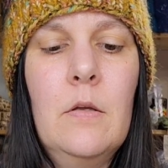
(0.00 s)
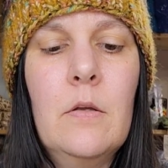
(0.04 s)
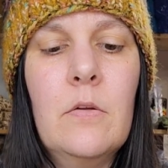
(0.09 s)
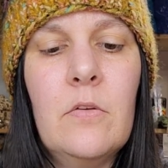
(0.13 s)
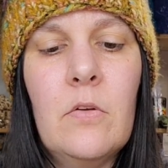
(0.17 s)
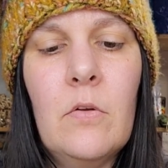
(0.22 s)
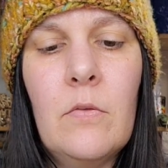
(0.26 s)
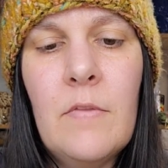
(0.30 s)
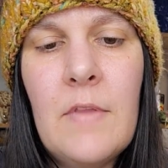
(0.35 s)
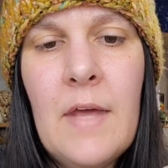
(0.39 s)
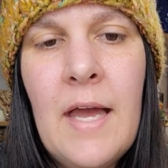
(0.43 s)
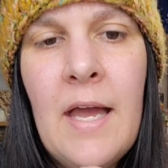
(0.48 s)

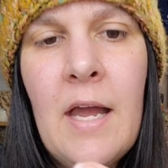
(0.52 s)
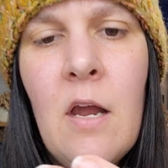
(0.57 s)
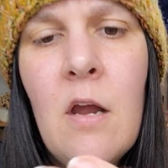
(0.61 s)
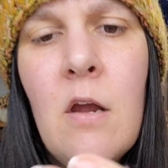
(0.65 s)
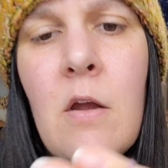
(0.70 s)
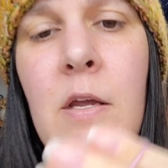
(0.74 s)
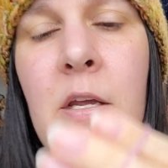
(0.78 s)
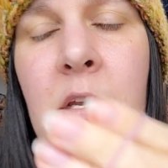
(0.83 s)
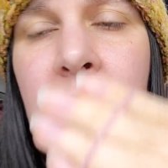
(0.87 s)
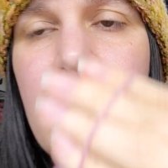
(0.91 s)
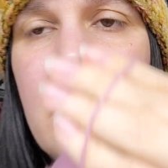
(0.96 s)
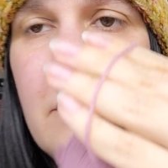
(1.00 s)
So there
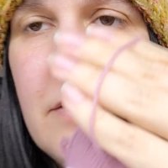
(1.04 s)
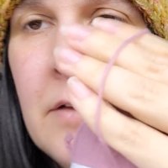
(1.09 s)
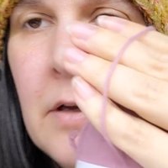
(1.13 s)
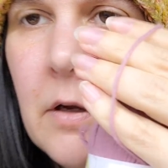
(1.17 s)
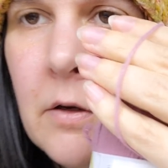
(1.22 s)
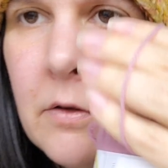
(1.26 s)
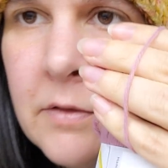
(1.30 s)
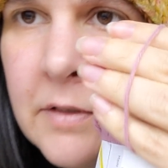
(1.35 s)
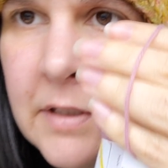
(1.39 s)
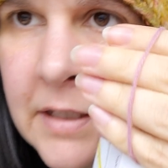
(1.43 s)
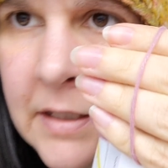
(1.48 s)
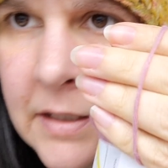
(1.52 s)
is
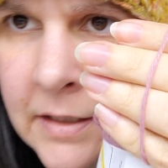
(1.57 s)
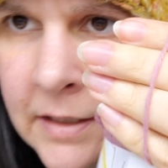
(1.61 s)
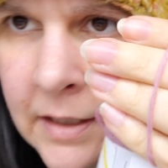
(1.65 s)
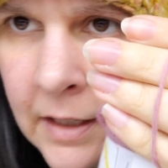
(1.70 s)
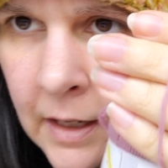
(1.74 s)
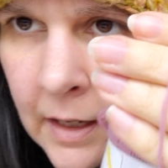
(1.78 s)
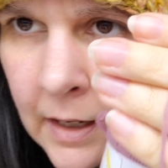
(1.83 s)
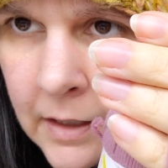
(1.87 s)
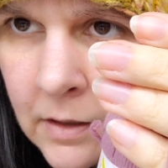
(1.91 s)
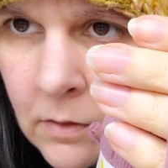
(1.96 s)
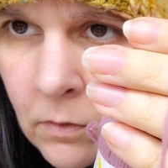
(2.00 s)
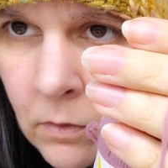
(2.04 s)
their
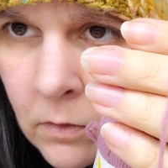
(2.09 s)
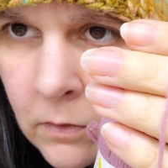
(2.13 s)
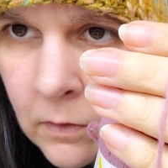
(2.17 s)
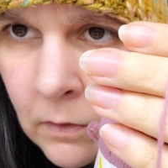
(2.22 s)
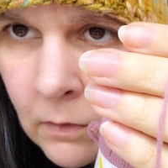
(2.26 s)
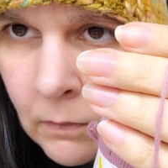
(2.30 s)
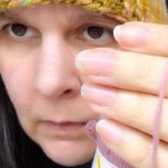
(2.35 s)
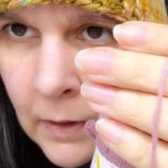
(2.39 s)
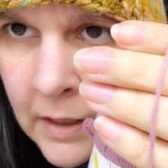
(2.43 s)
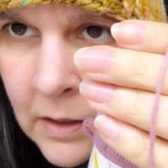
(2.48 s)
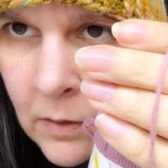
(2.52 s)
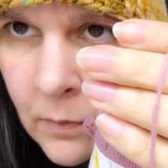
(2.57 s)
DK or
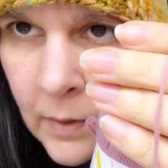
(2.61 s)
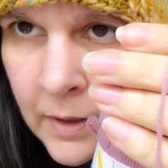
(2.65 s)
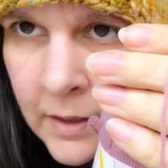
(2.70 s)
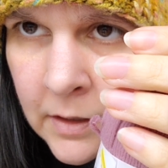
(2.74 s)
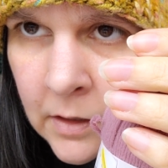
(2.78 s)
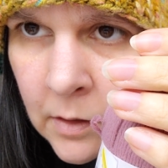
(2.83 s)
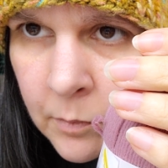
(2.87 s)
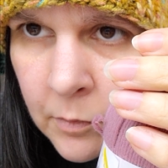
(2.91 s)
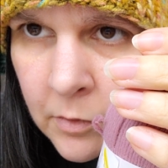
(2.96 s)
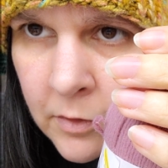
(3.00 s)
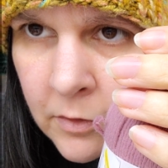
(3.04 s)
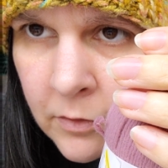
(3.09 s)
their lightweight
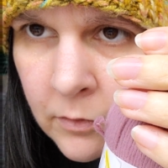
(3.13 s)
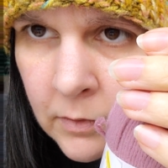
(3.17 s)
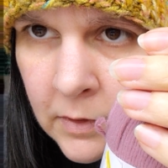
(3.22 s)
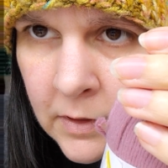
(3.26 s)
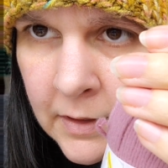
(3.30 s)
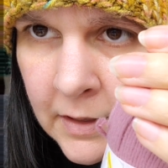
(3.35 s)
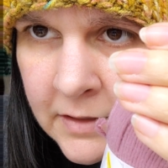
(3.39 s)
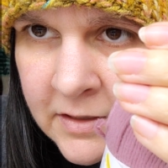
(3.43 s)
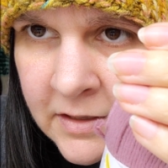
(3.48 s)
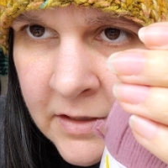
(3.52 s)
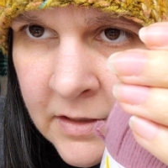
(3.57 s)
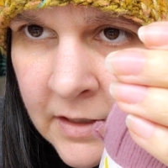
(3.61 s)
number three.
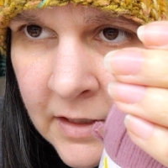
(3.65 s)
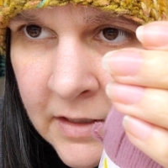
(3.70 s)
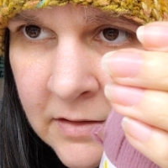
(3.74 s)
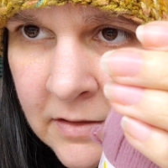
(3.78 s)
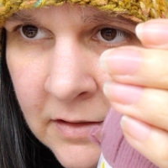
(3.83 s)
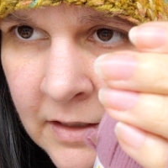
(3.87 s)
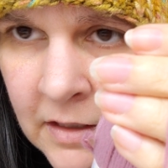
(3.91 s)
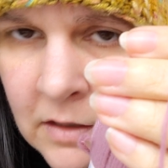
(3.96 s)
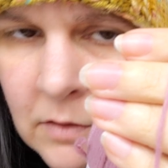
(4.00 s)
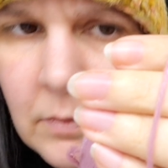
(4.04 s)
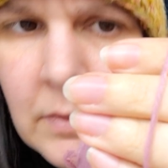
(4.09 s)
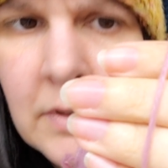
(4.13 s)
That's a
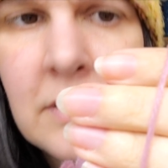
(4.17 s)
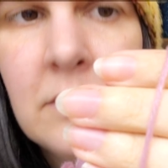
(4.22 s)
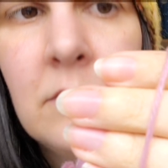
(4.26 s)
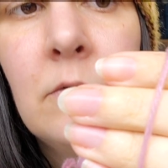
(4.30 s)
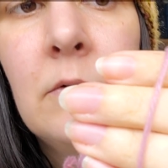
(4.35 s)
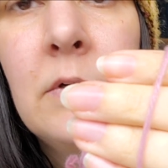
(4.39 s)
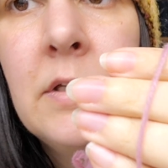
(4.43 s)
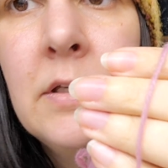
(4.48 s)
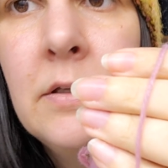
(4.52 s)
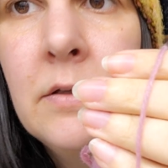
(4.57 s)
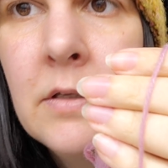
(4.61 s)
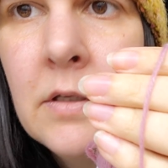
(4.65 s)
nice lightweight
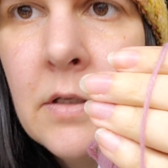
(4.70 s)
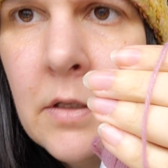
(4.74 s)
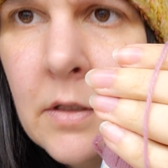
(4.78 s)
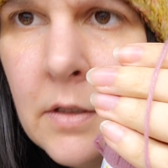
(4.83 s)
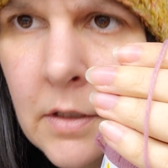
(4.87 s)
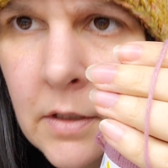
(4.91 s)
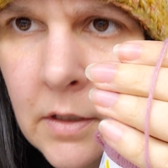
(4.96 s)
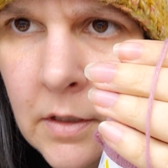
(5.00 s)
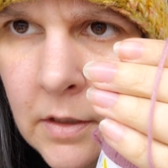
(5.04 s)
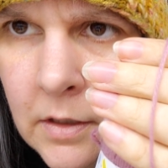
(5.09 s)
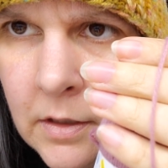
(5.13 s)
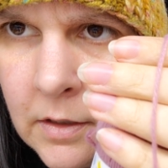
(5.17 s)
three.
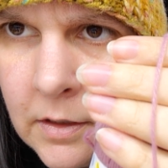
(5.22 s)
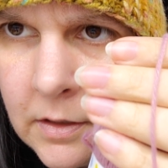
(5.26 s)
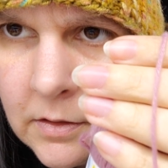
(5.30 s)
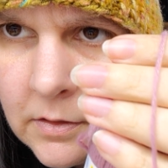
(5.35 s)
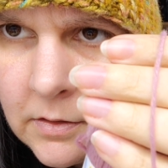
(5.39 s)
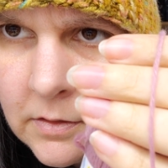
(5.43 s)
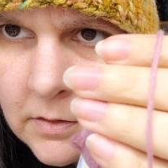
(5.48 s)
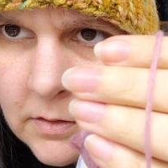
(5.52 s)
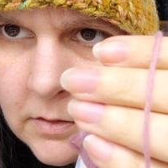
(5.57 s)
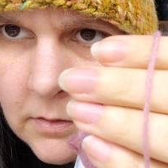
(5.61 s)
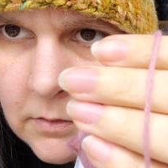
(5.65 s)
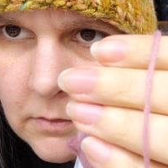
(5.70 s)

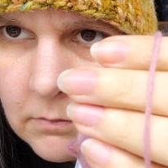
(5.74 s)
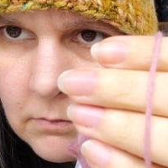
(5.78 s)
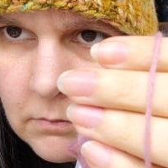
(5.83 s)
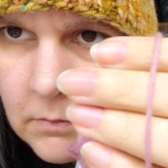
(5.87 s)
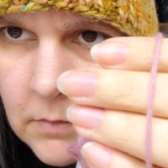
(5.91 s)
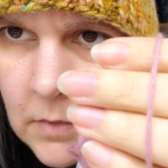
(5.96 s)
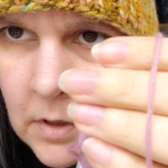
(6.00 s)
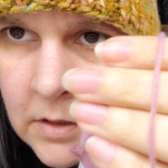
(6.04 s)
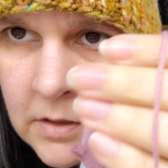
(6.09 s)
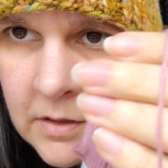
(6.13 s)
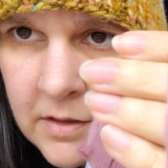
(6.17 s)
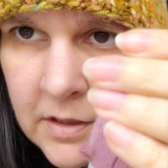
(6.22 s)
It's
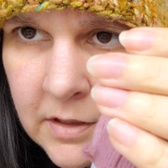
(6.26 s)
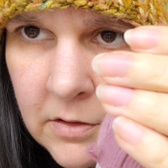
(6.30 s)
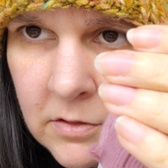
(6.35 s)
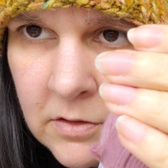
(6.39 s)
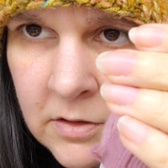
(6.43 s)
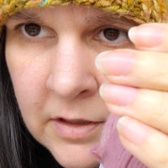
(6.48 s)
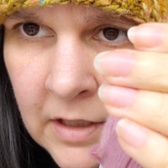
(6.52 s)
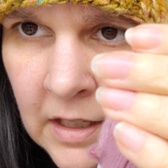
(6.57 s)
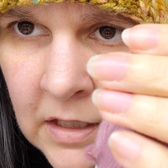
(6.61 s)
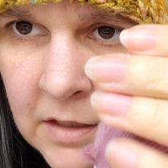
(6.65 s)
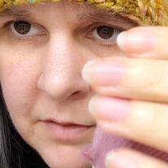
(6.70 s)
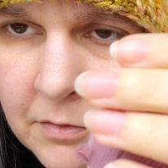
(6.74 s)
on the thicker
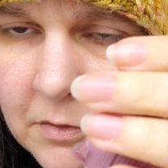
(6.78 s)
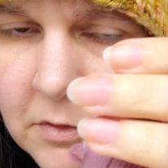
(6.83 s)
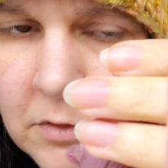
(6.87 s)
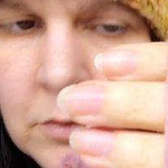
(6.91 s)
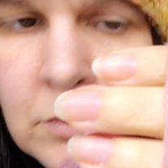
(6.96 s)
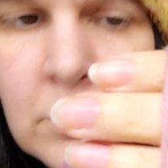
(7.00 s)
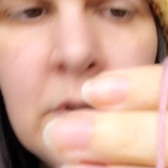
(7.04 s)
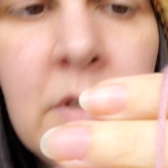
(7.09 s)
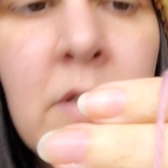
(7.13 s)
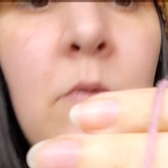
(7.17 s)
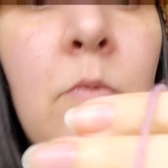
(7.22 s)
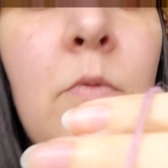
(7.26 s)
side of a
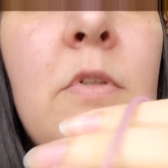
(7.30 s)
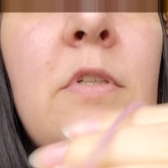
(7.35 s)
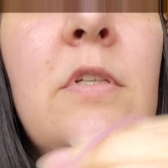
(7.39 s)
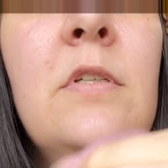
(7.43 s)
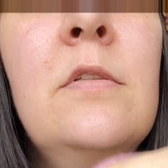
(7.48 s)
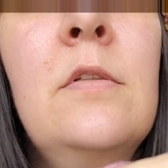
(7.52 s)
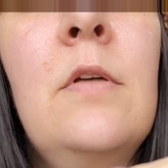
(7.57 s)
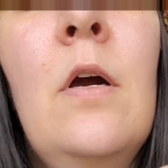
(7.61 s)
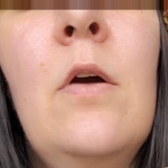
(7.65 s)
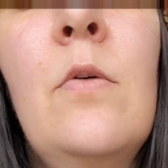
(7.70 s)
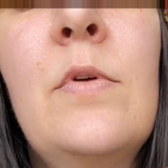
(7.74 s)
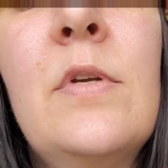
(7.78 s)
three, which
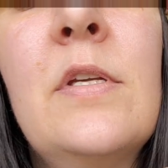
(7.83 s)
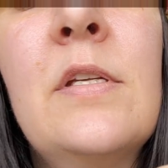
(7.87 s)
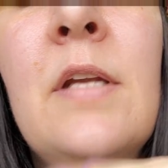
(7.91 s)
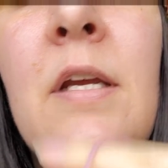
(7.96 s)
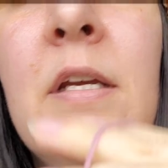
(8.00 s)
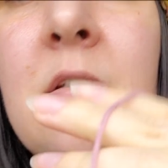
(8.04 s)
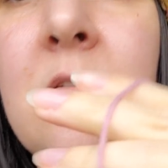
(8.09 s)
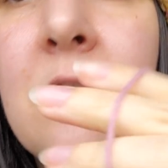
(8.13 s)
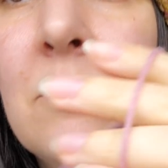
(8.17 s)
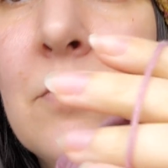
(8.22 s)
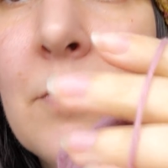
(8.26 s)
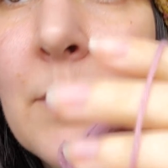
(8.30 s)
is always
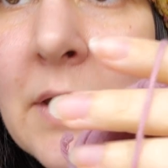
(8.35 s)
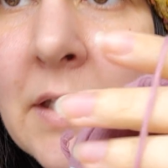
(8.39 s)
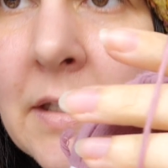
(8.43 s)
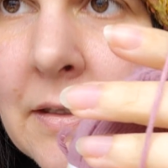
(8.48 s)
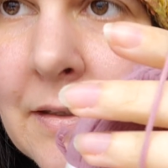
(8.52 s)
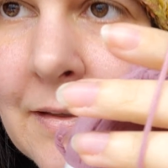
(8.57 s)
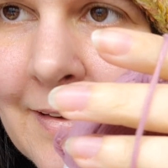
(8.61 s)
nice for me.